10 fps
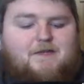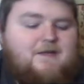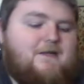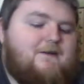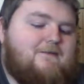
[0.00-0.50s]

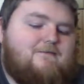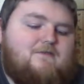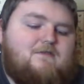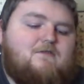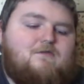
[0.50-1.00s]
of
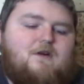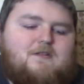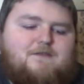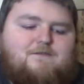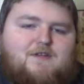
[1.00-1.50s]
the
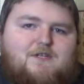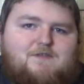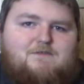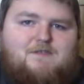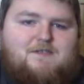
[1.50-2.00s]
rods flush
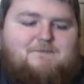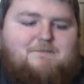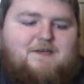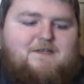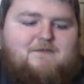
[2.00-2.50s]
with this
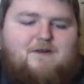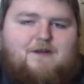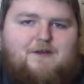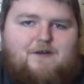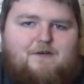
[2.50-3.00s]
piece right
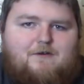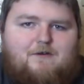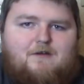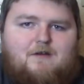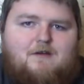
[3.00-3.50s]
here,
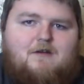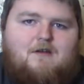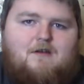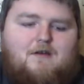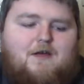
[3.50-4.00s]

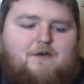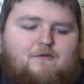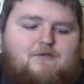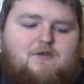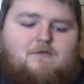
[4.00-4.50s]
and
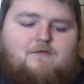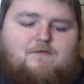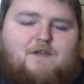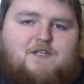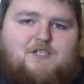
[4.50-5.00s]
yours aren't
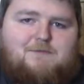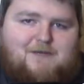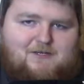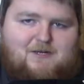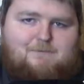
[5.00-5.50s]
flush, you
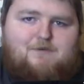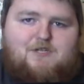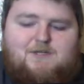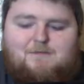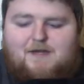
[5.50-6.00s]
may try to
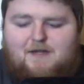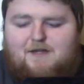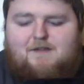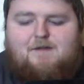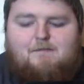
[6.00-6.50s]
push them in
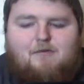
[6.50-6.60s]
and then